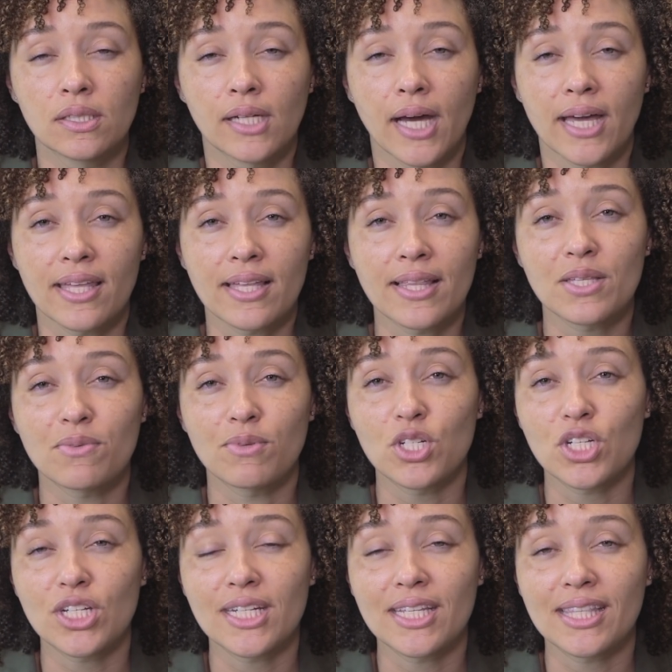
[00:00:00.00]
I think that's
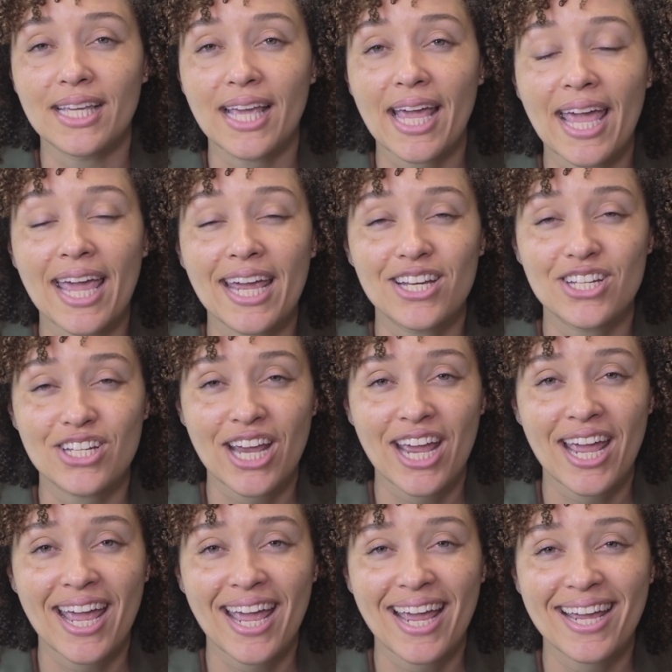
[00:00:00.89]
when she did the
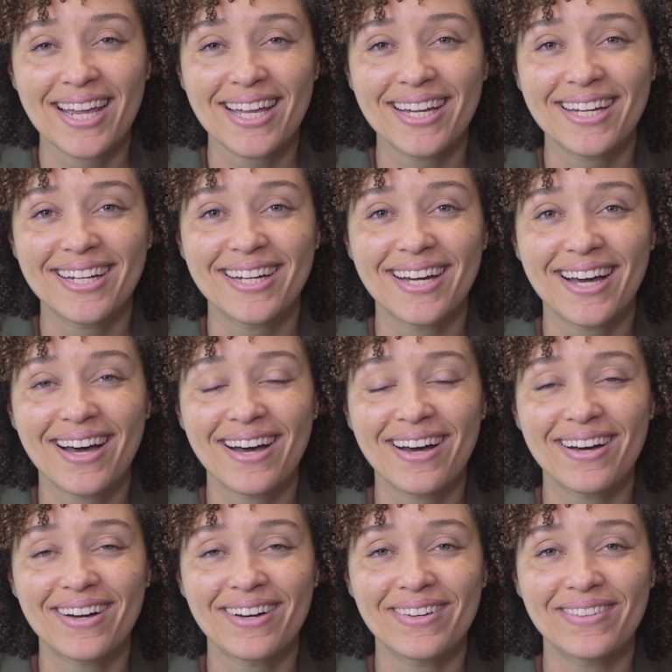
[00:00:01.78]

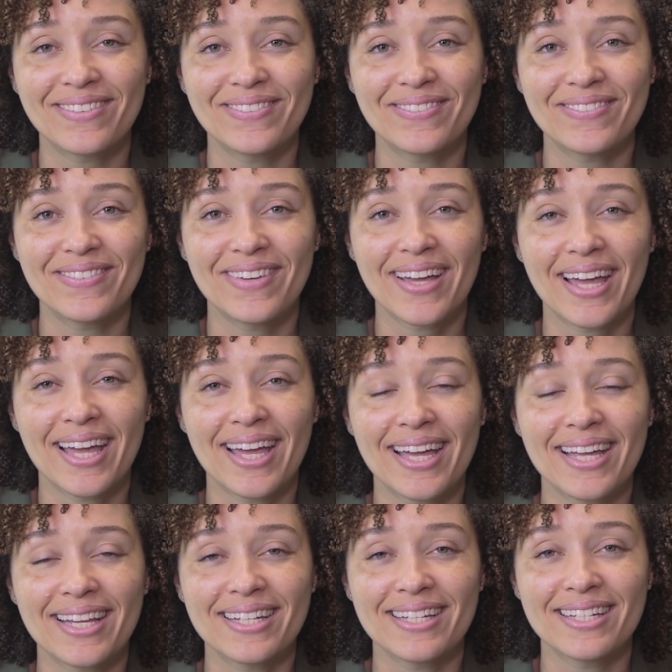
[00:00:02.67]
AHA
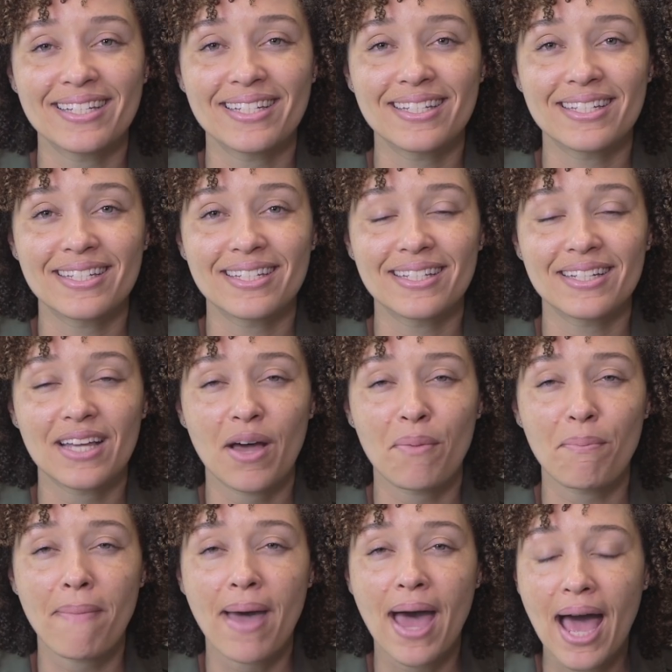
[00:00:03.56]
and
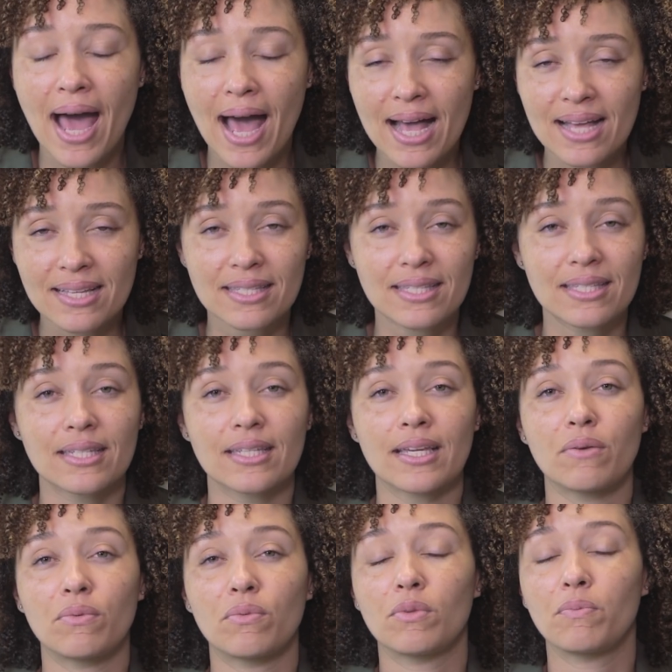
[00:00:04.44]
a mask
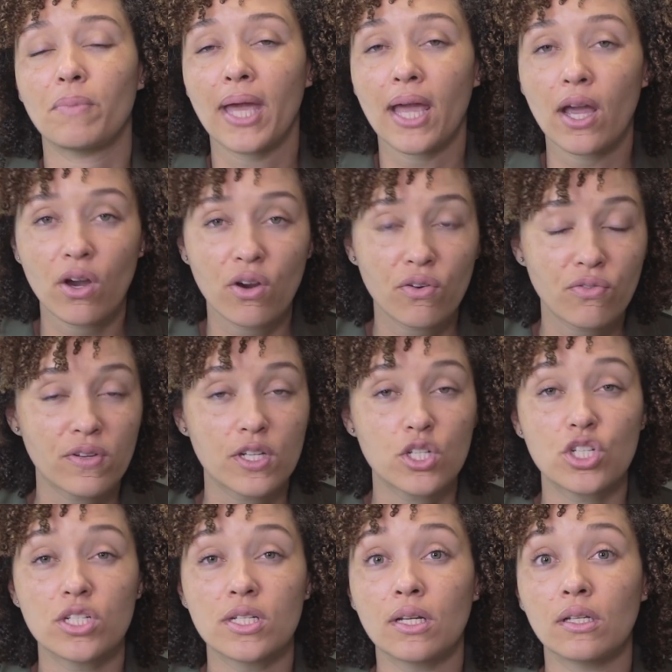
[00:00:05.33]
with paraffin.
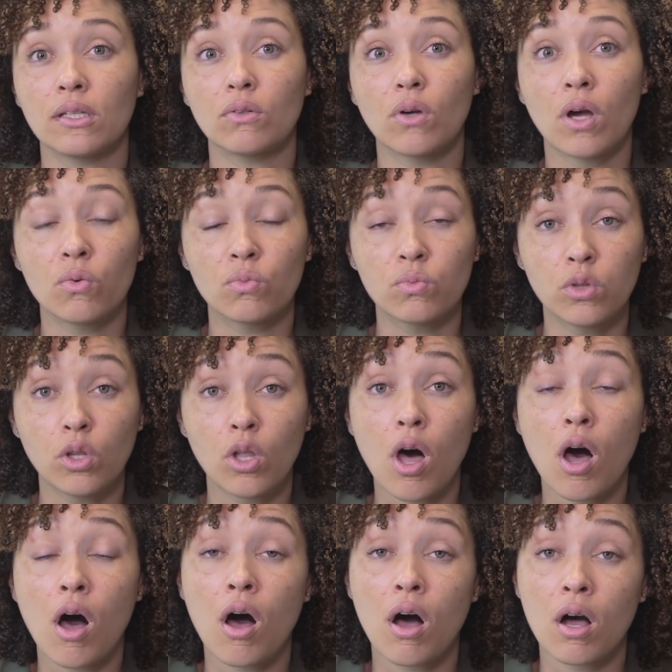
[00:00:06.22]
She did a
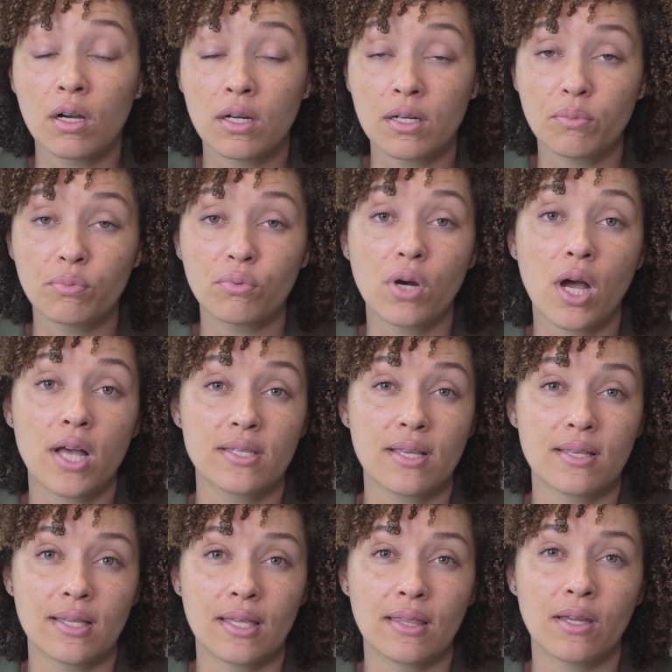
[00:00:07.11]
long
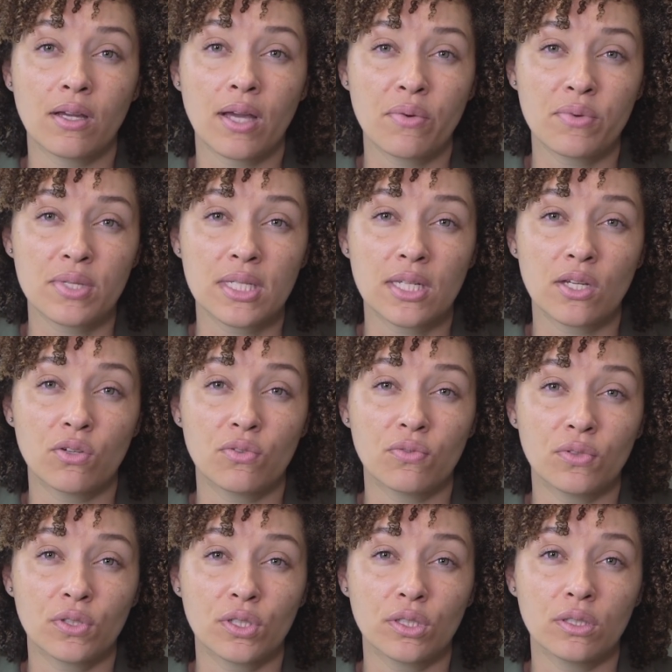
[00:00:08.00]
process. I think I was here
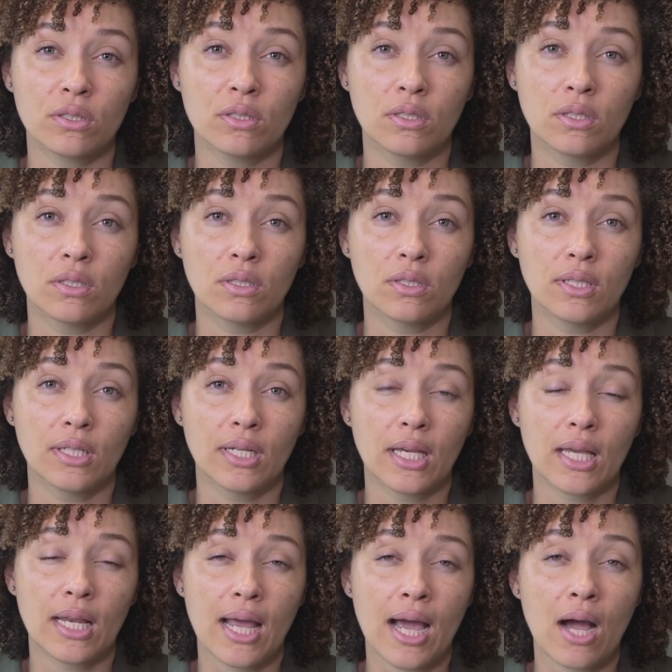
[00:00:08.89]
for
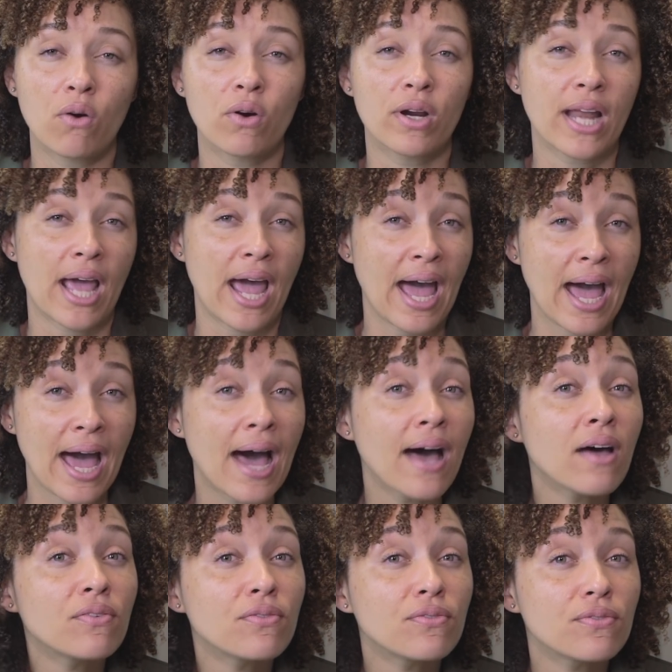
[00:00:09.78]
an hour and a
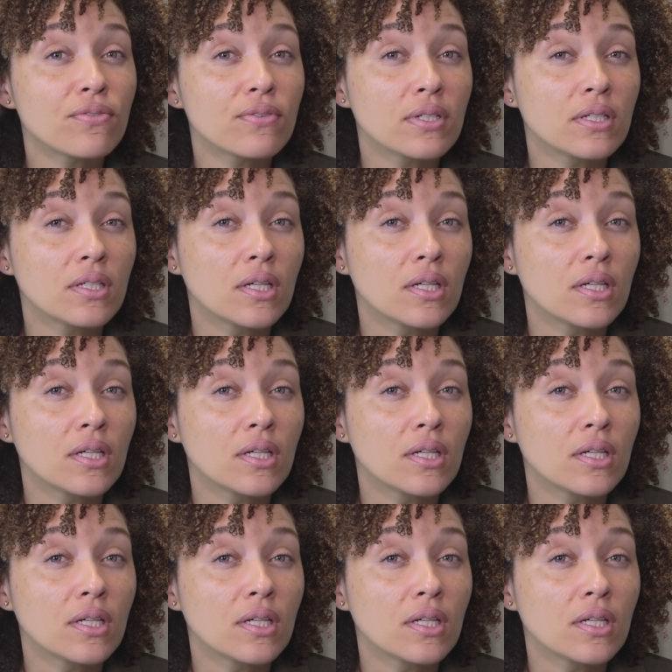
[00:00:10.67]
half,